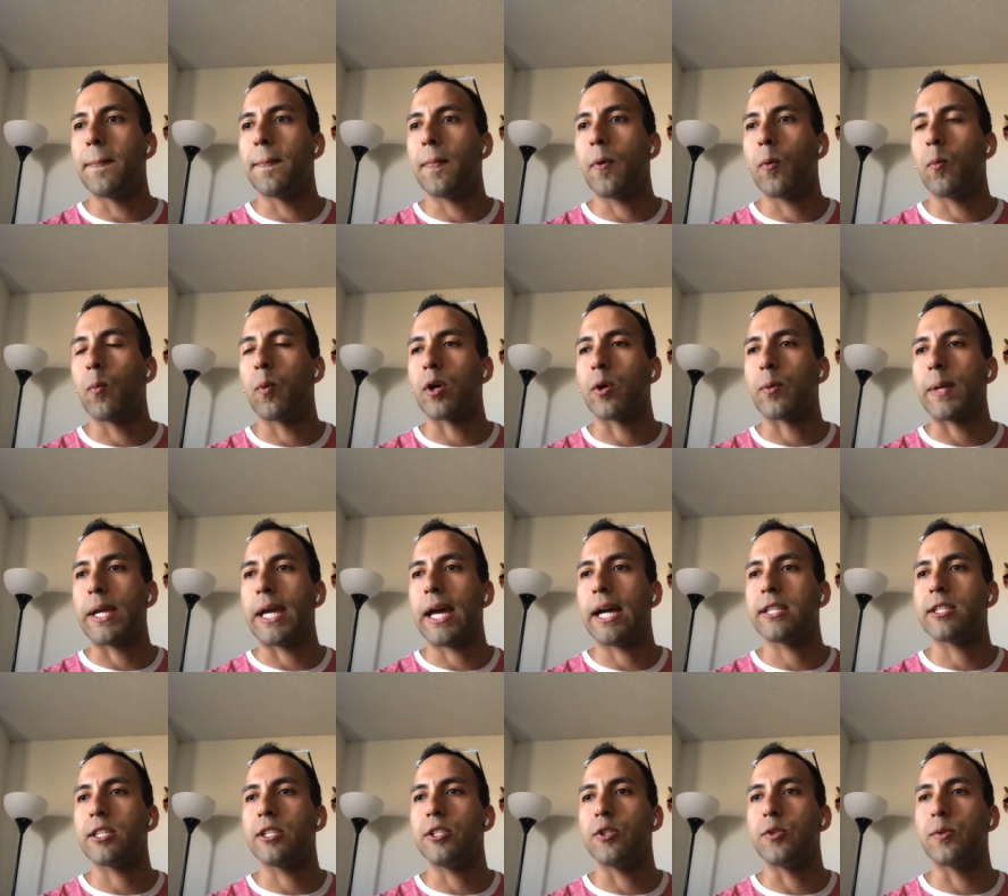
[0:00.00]
where we
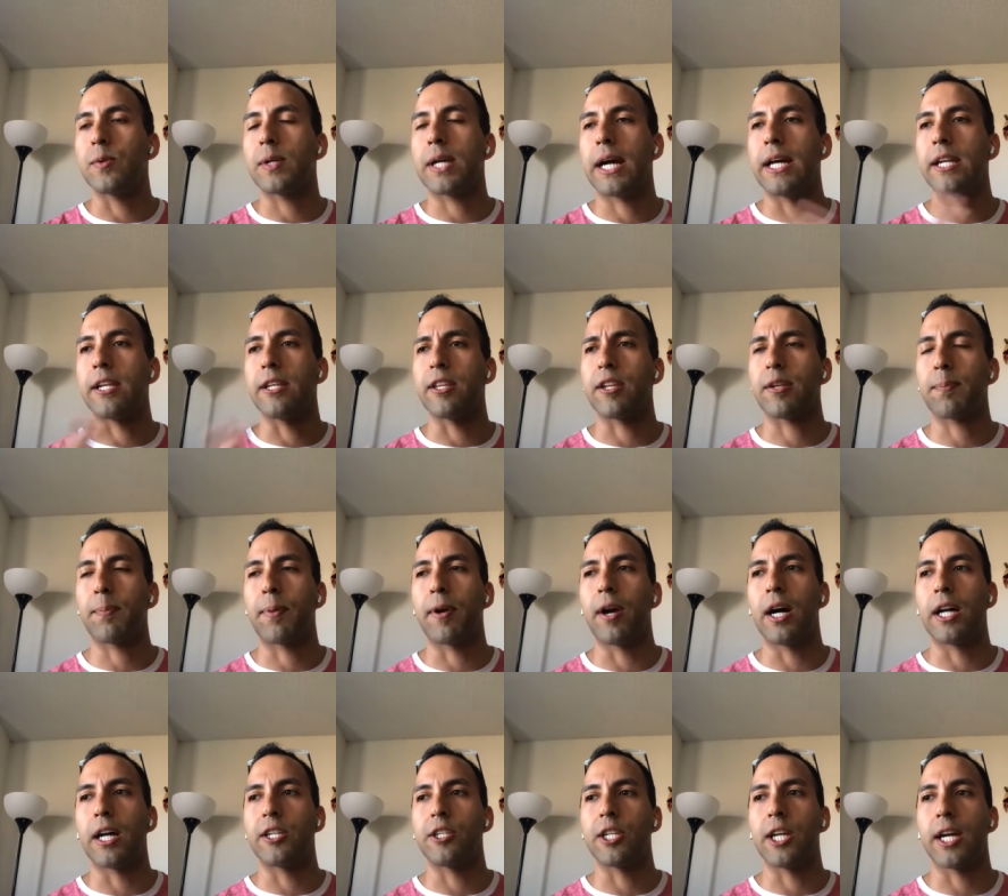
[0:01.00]
had to do kind of this
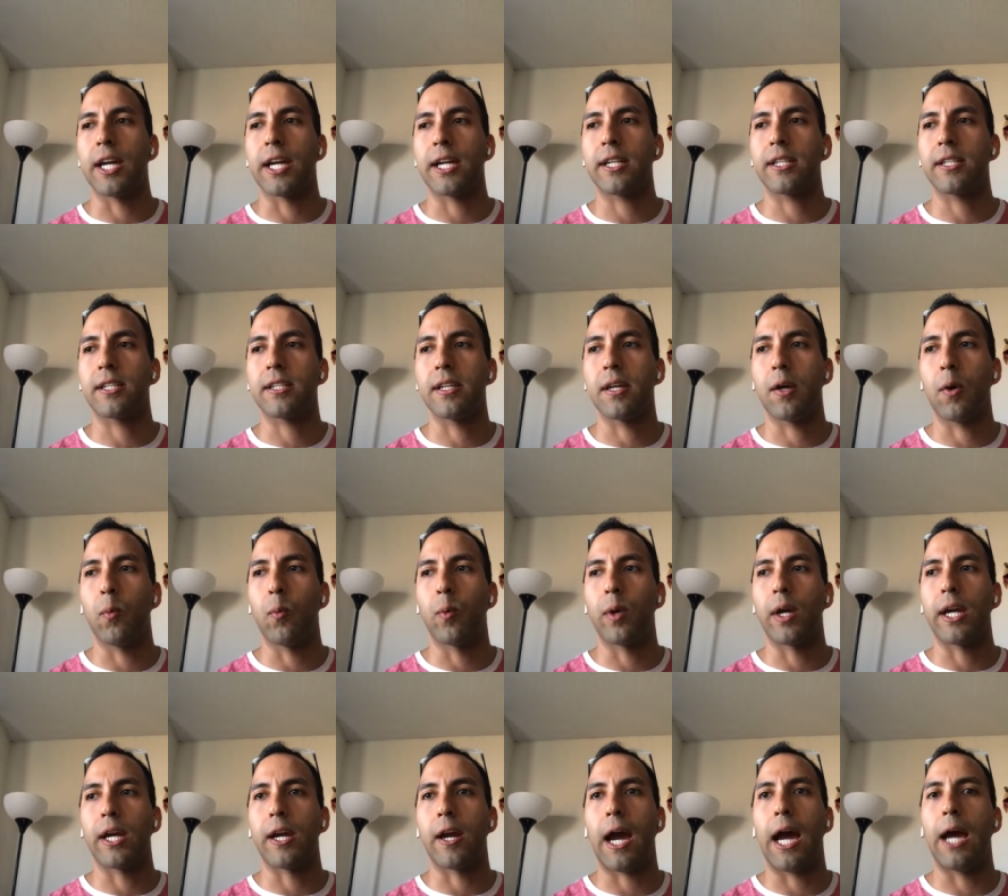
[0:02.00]
project
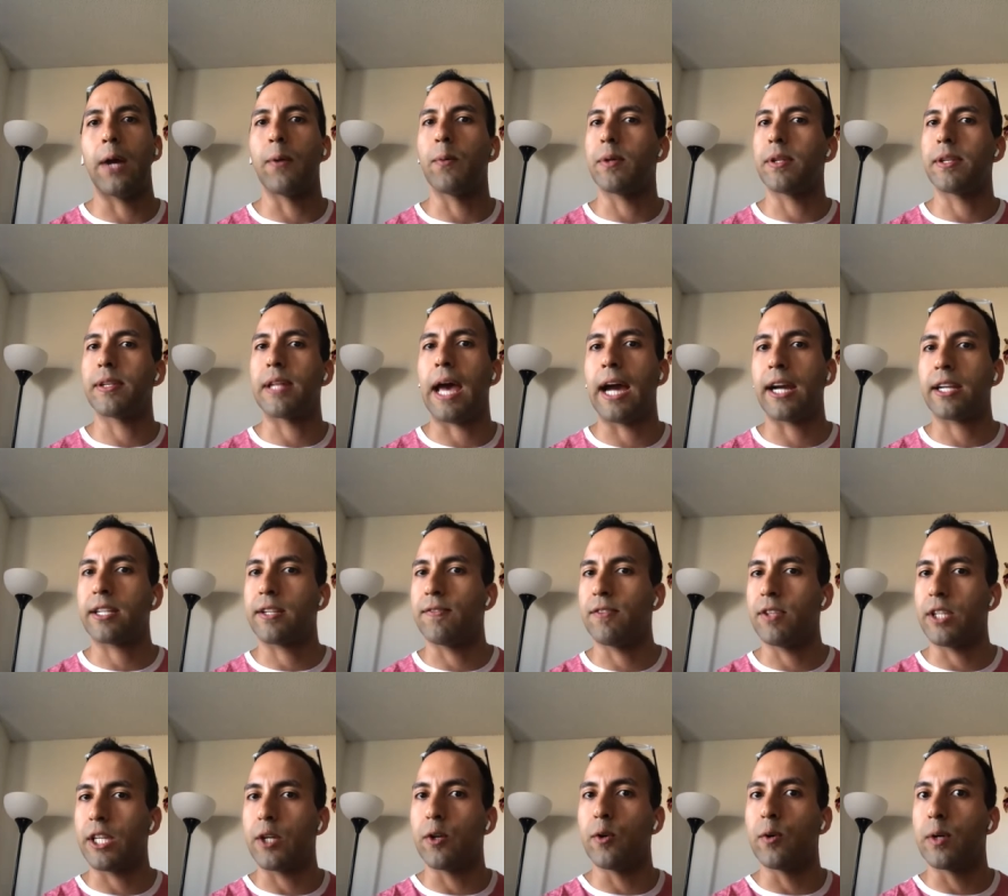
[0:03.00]
where I was
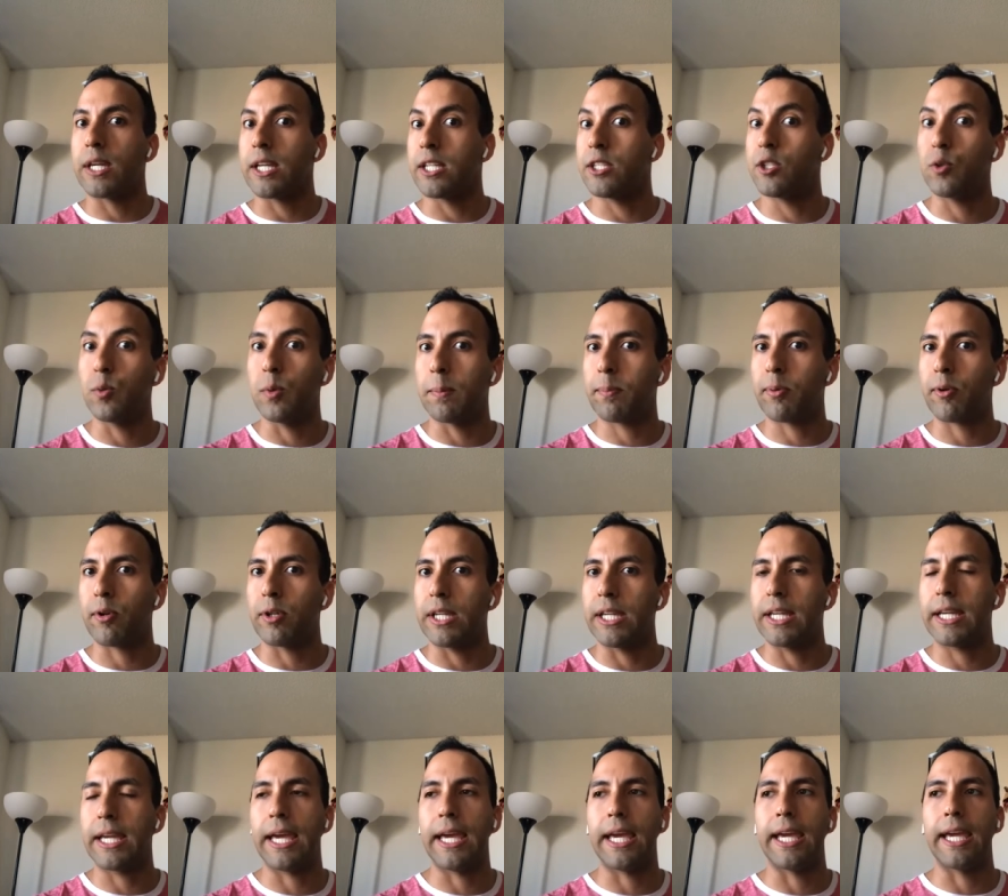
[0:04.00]
actively going into a
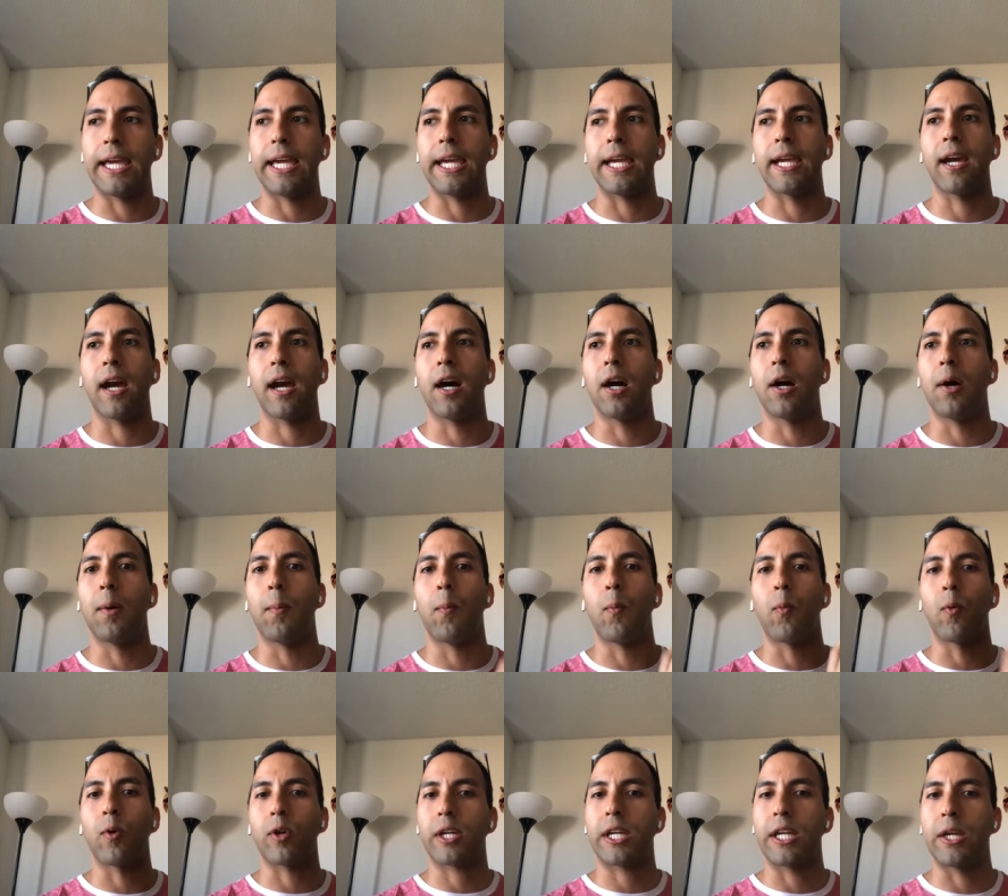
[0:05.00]
pre-K,
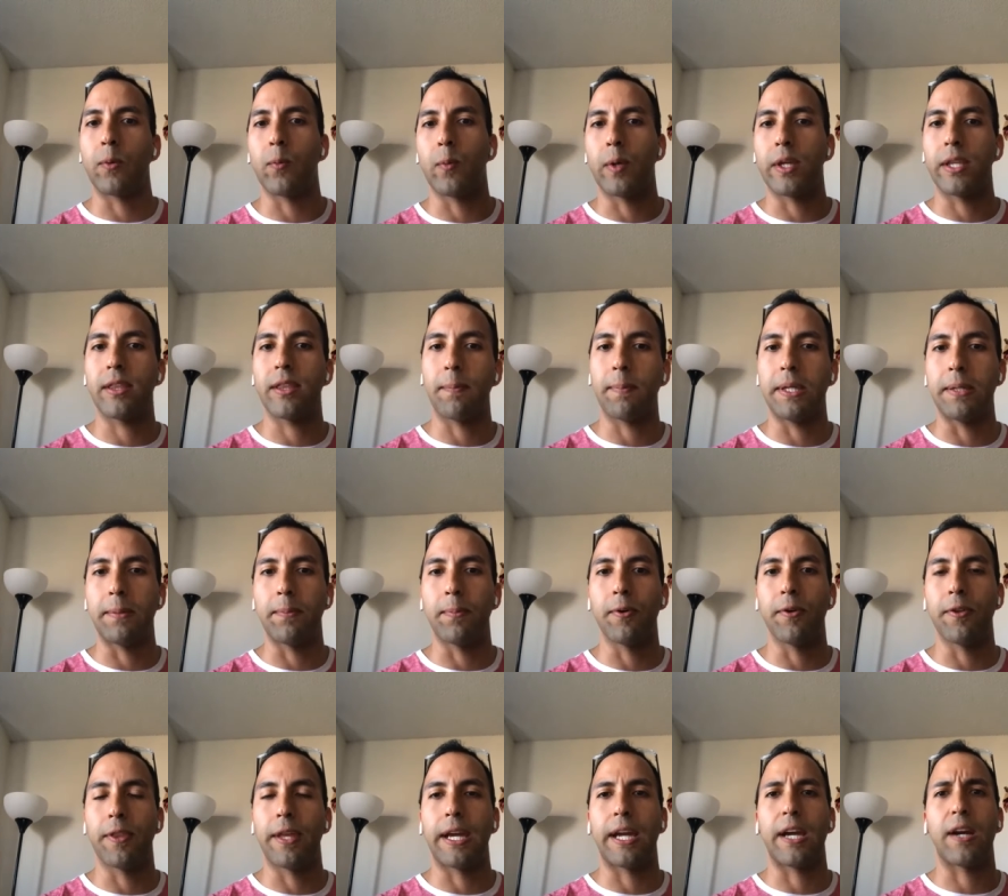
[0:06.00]
working with the
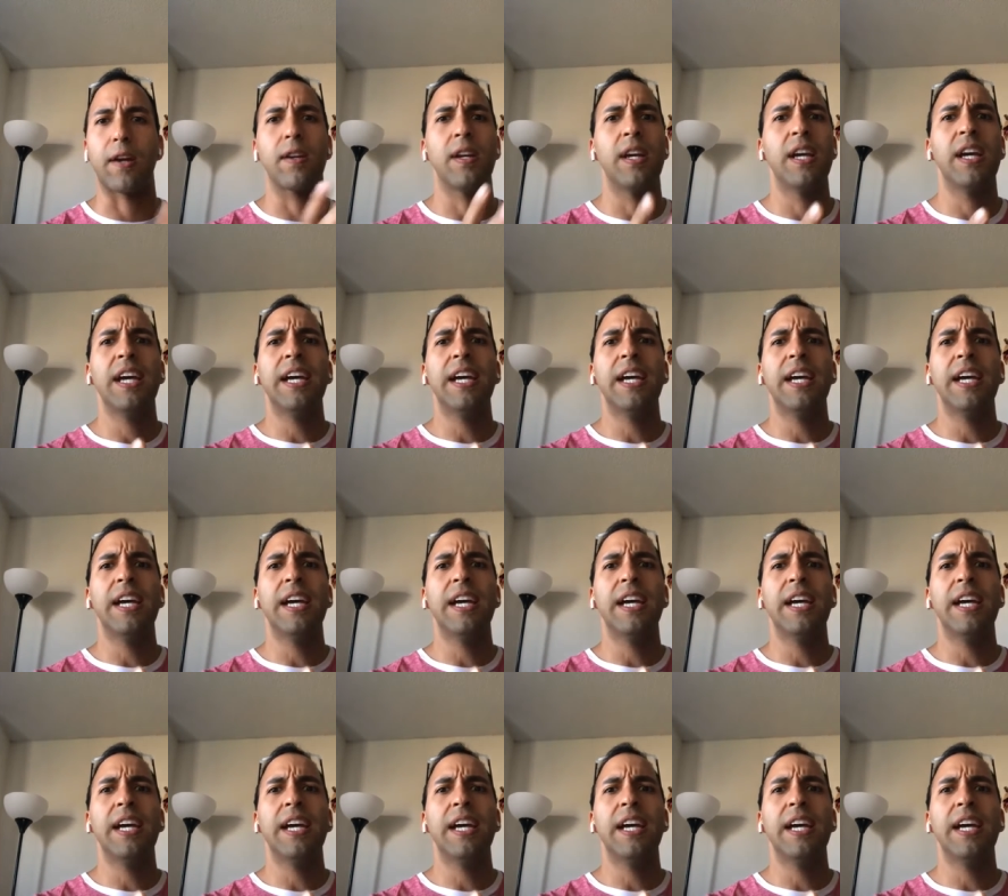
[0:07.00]
people there,